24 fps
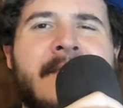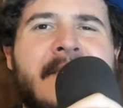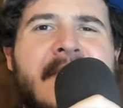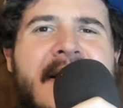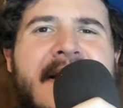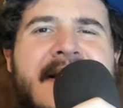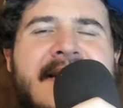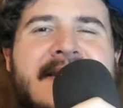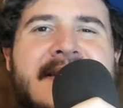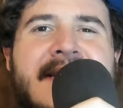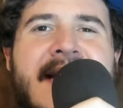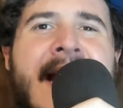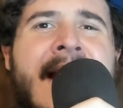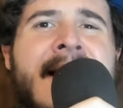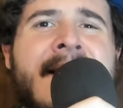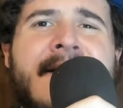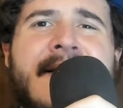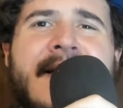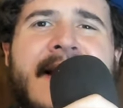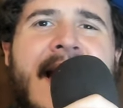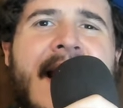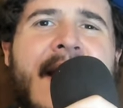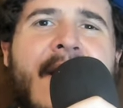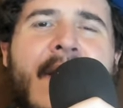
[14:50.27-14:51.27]

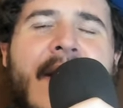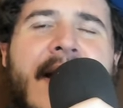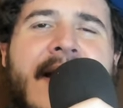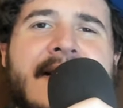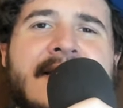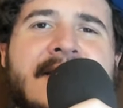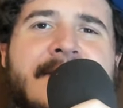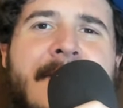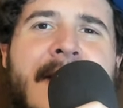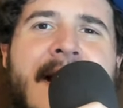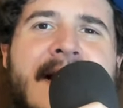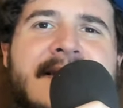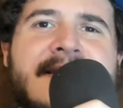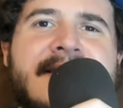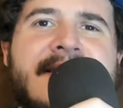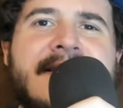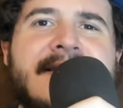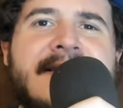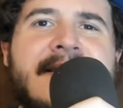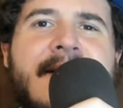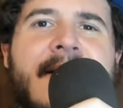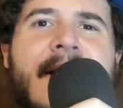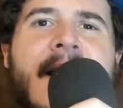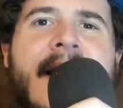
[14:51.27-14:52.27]
exactly how I expected it
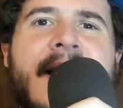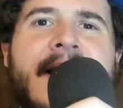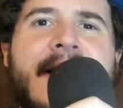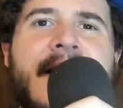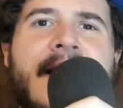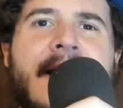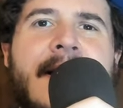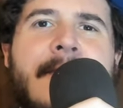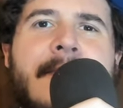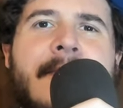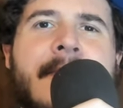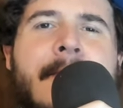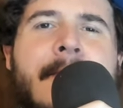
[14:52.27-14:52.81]
to line up.